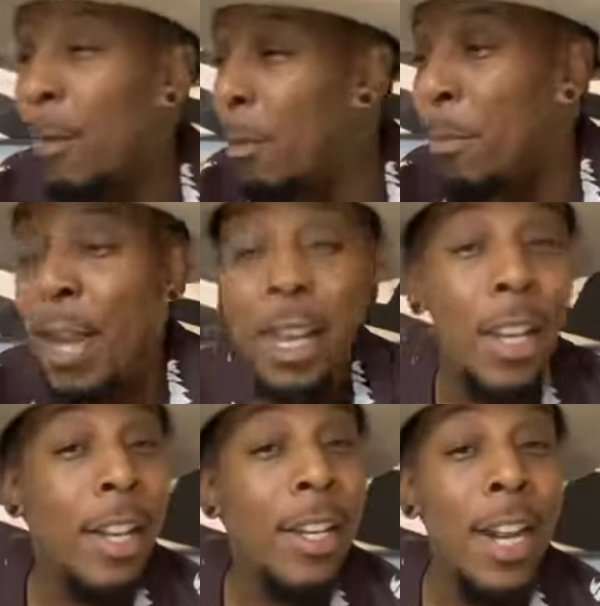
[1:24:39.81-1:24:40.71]
keeping
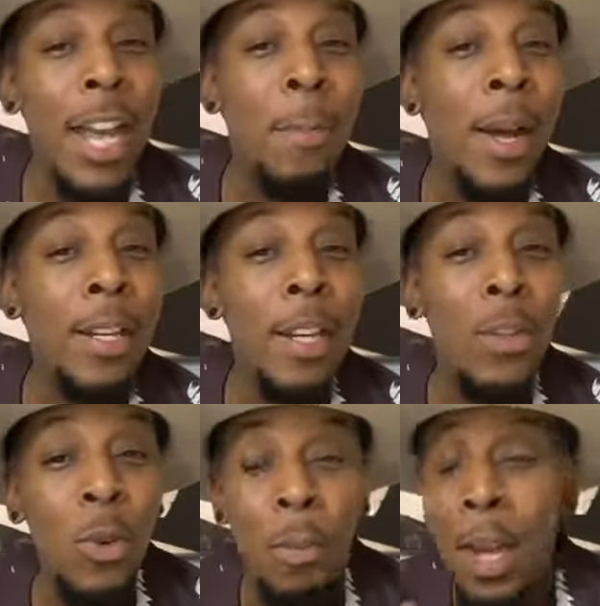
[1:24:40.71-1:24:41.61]
my name out
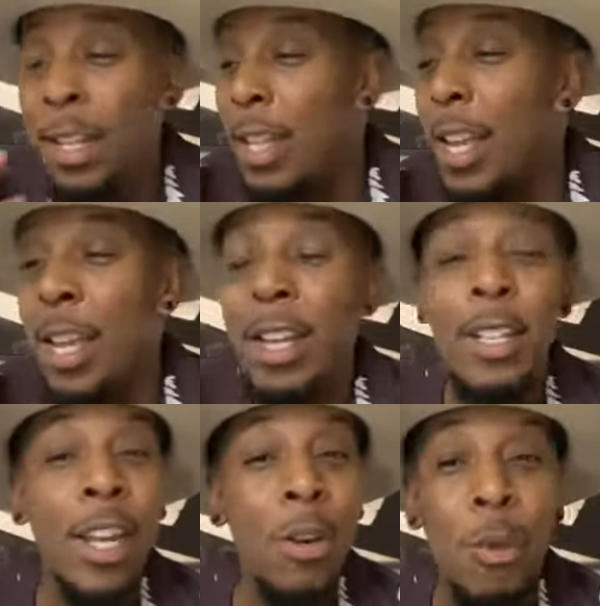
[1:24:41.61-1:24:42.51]
there, doing my
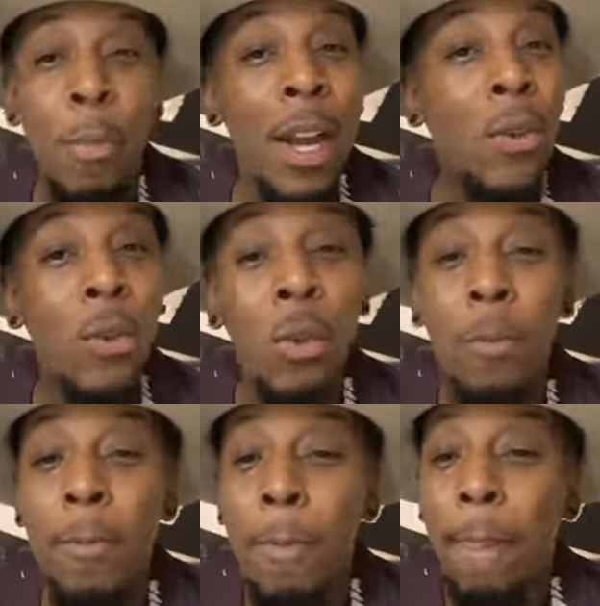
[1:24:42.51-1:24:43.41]
thing, singing with my
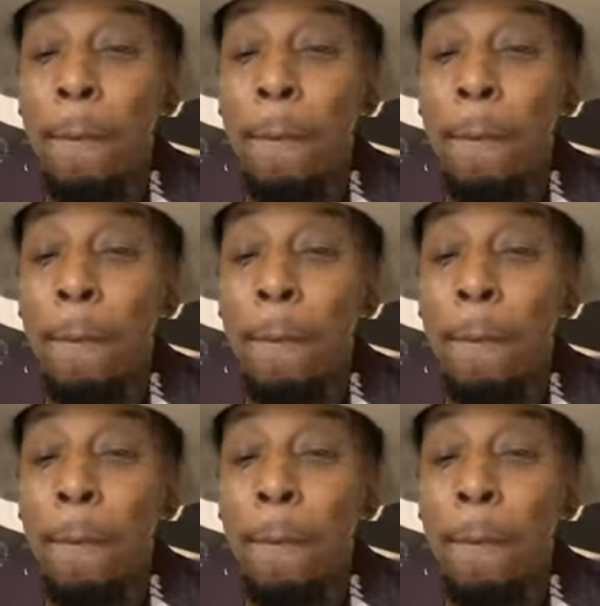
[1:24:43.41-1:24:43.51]
group.